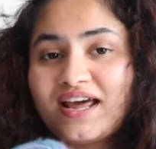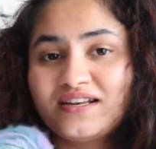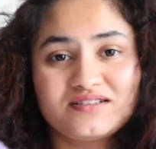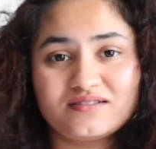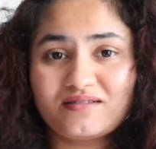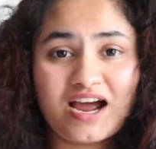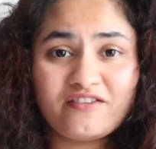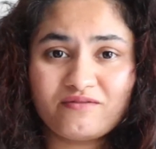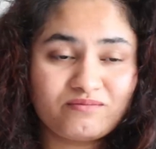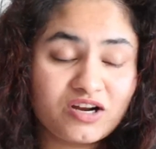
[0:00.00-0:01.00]
and I
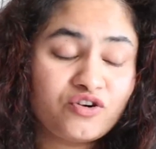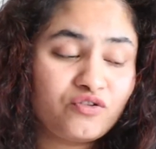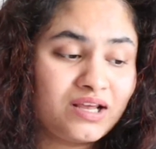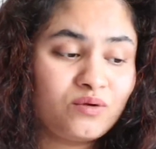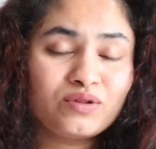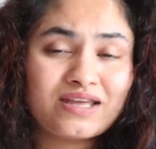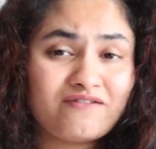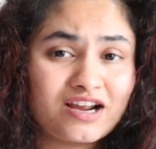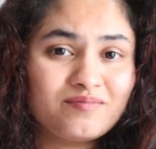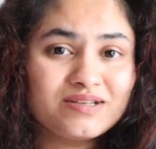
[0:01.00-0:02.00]
agree with their
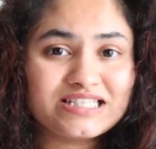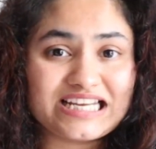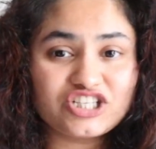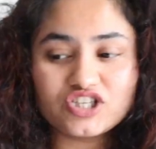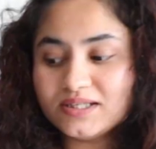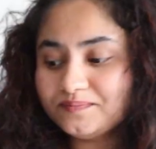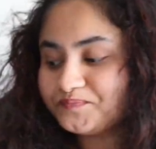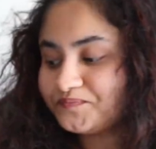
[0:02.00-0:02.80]
recommendation,